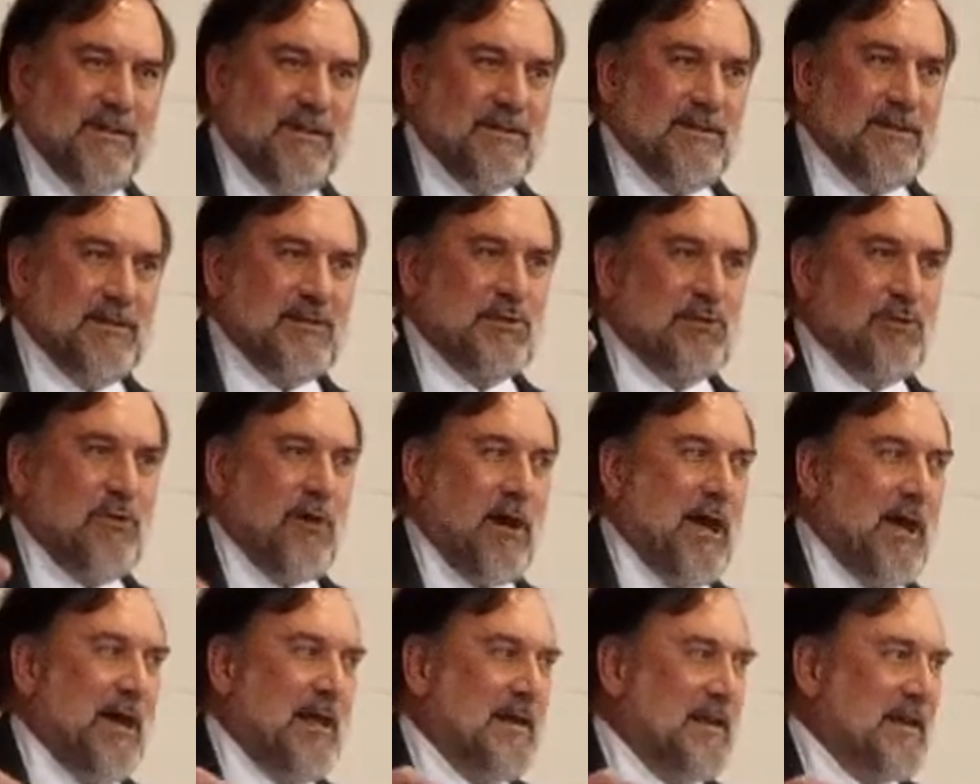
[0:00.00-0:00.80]
to
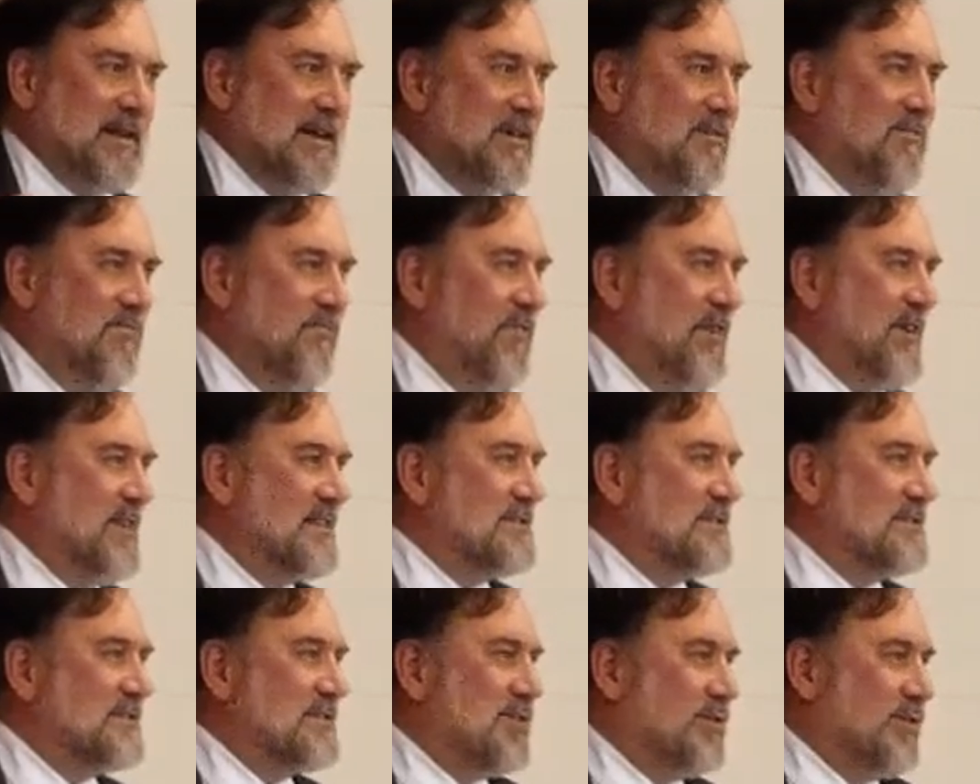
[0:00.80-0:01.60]
try to
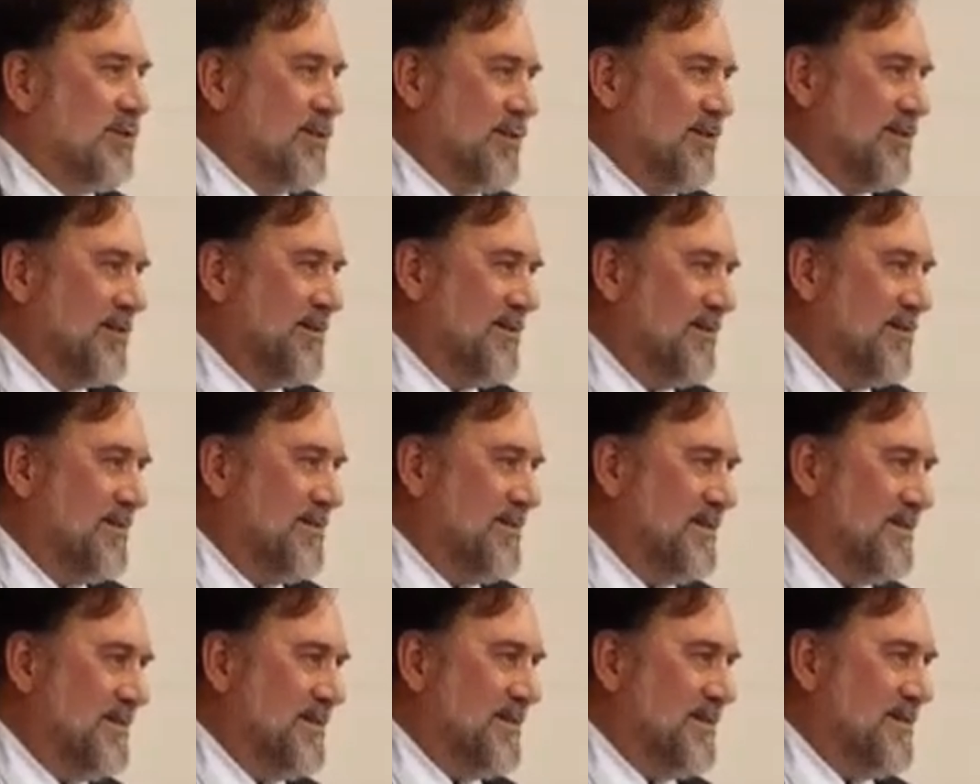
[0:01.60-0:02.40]
convince her
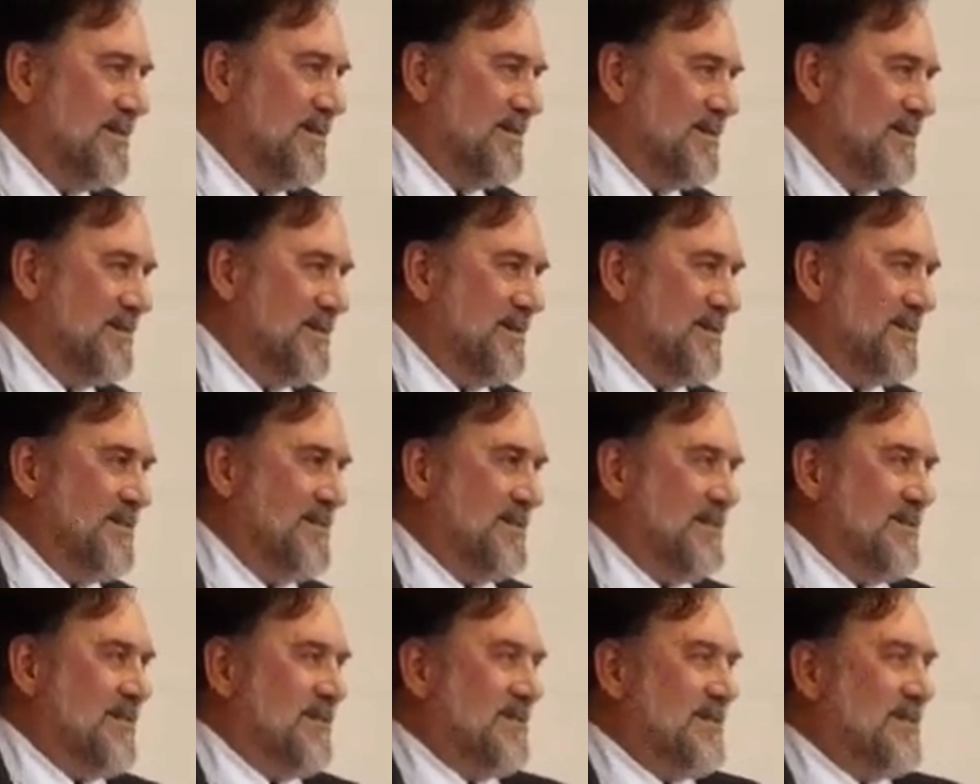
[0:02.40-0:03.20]

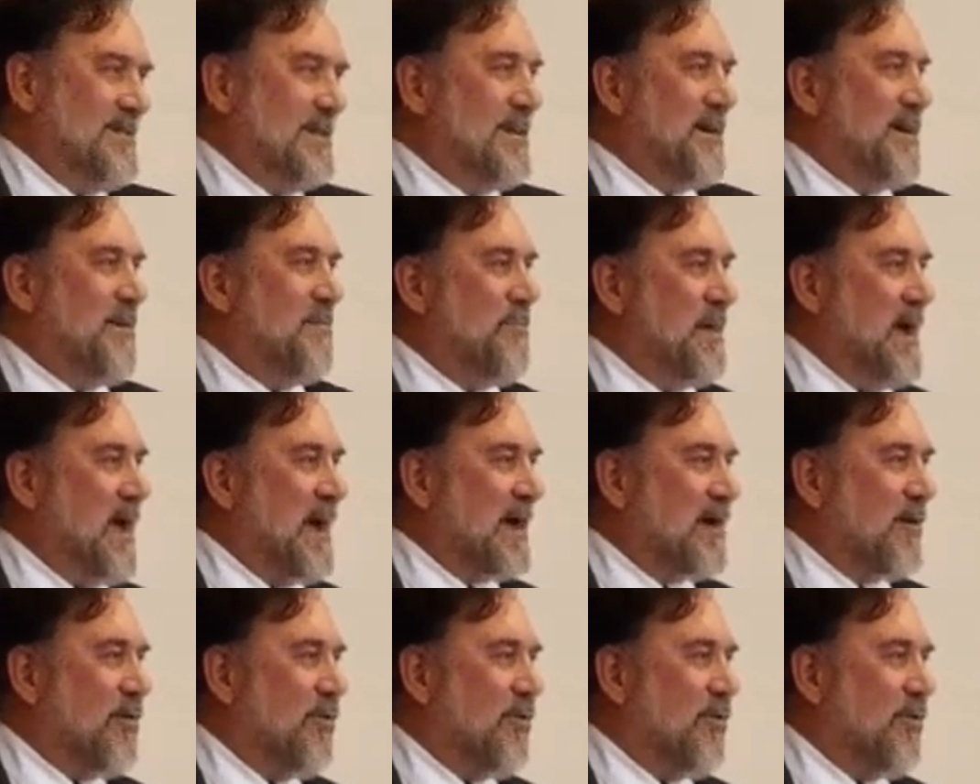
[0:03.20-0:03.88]
to come back